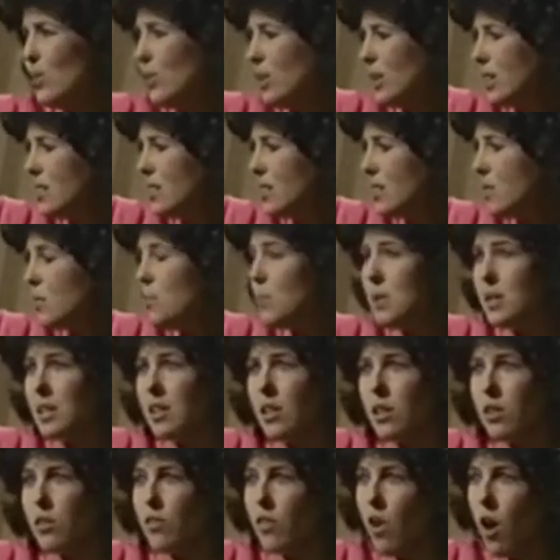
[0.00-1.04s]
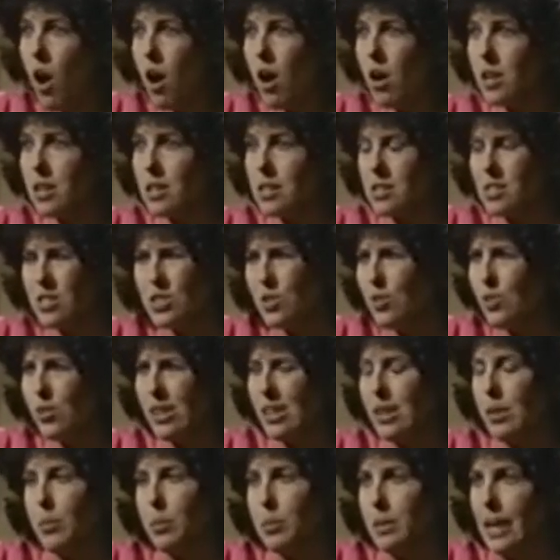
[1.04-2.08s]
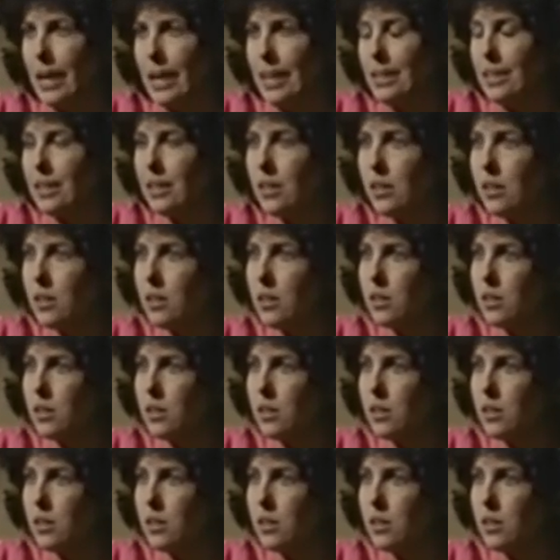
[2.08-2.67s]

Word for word: look, it's the middle of August. You don't need a blanket.